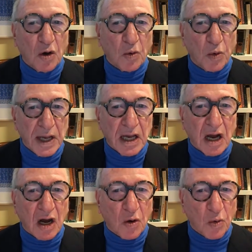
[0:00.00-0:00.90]
We
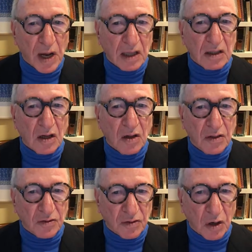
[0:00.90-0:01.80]
are well on
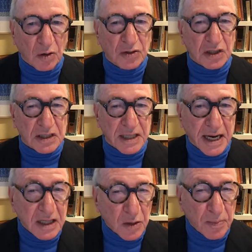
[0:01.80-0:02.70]
the road to
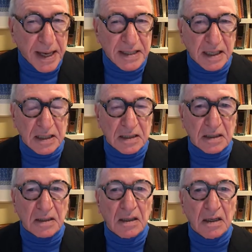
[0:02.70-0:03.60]
setting the basis